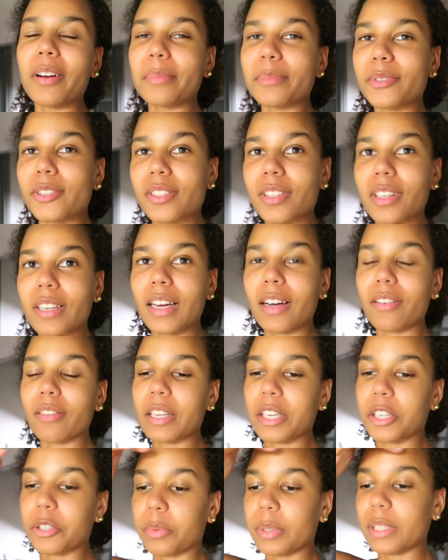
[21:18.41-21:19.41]
I'm just gonna have
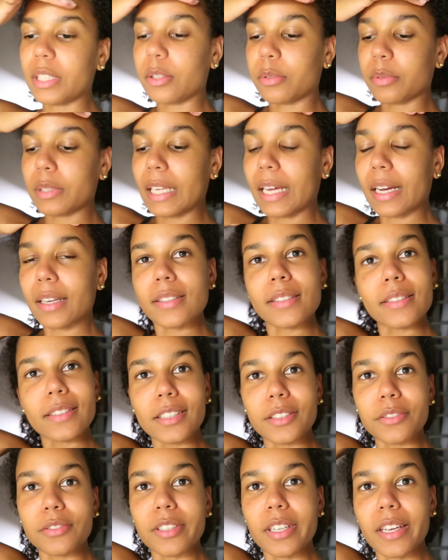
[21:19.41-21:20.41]
like a really relaxing
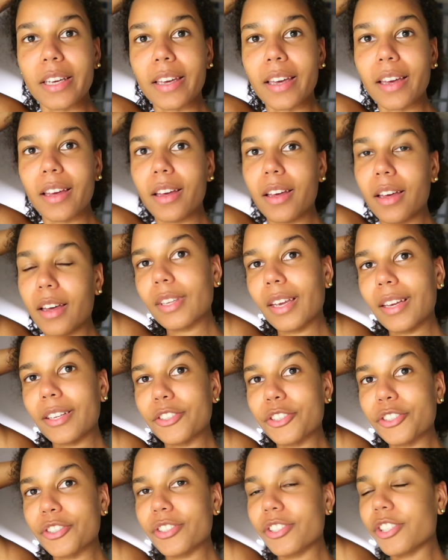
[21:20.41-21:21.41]
evening
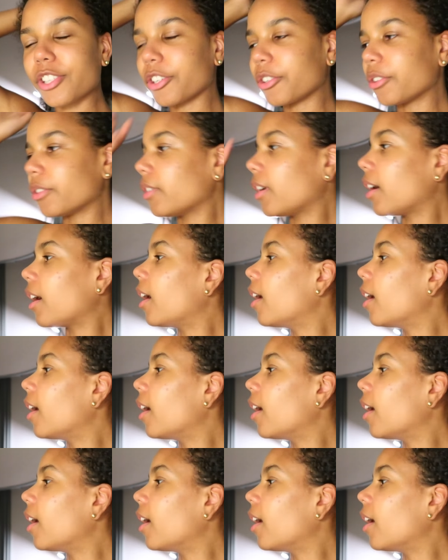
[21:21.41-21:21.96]
and just chill.